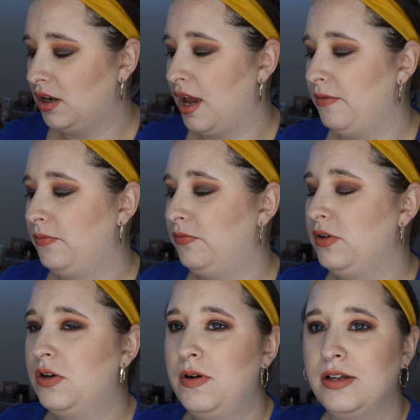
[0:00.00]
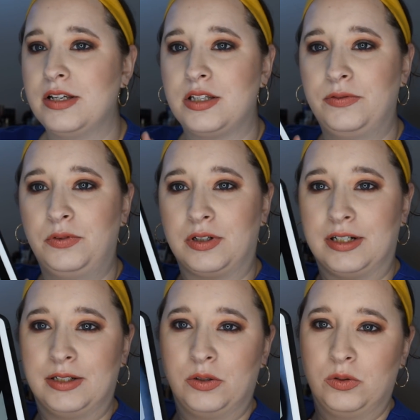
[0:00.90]
if you go on the
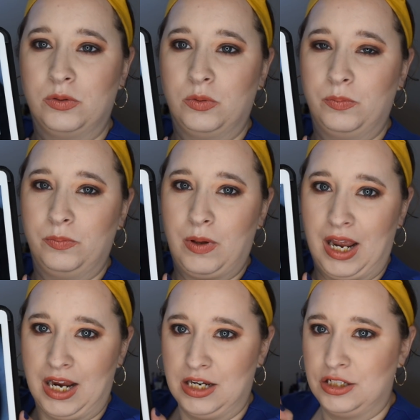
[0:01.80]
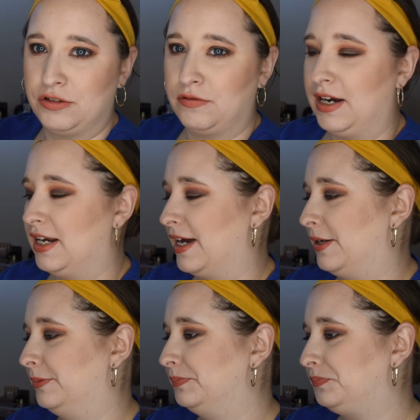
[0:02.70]
Sephora page right
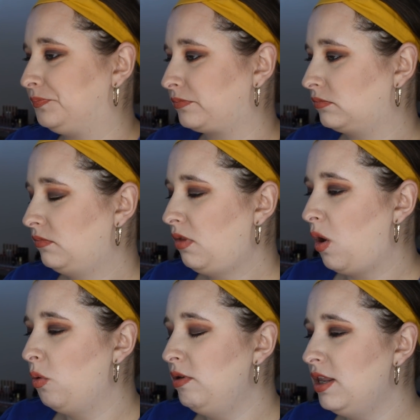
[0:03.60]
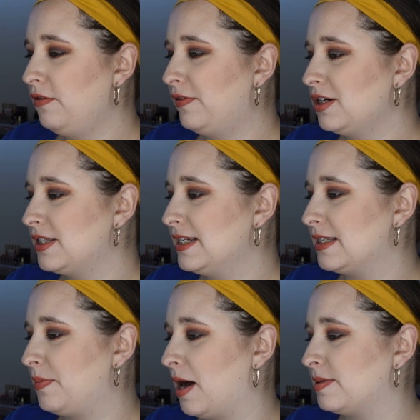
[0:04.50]
now, one of the first things
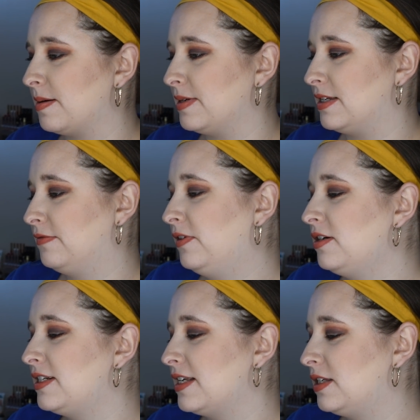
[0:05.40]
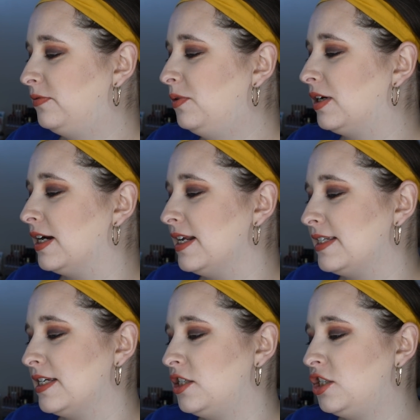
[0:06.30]
that pops up is first at Sephora. It
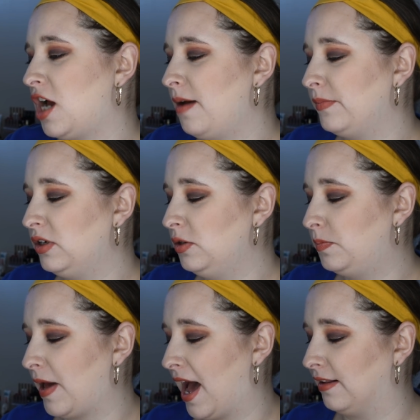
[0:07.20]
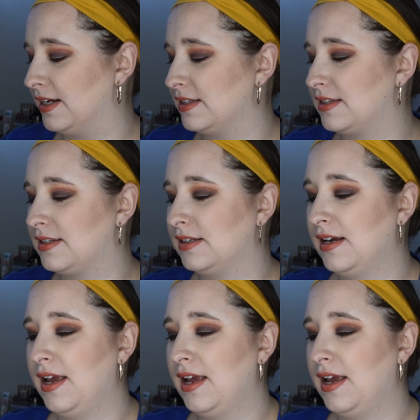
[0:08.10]
says shop new palettes.